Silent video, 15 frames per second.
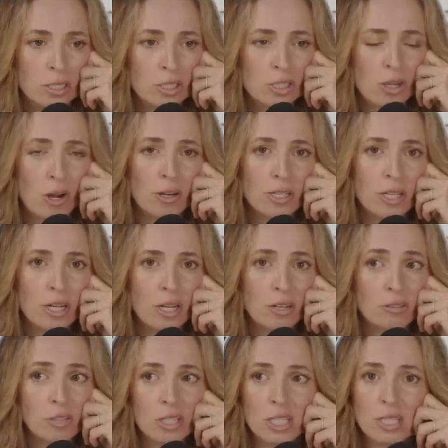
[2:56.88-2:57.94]
Starting to, you
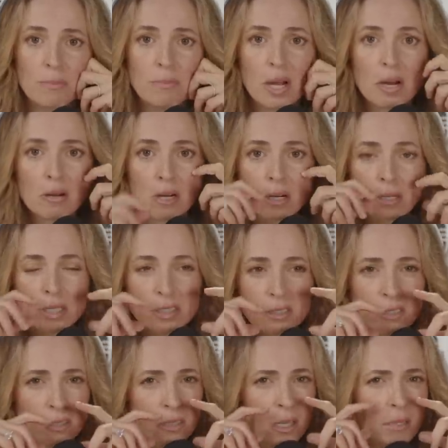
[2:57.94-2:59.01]
know, look in the mirror
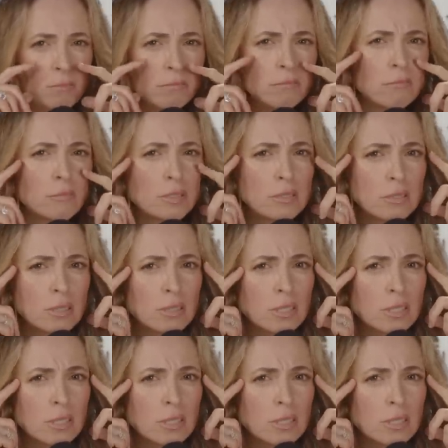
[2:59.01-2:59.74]
and she's like, what's that?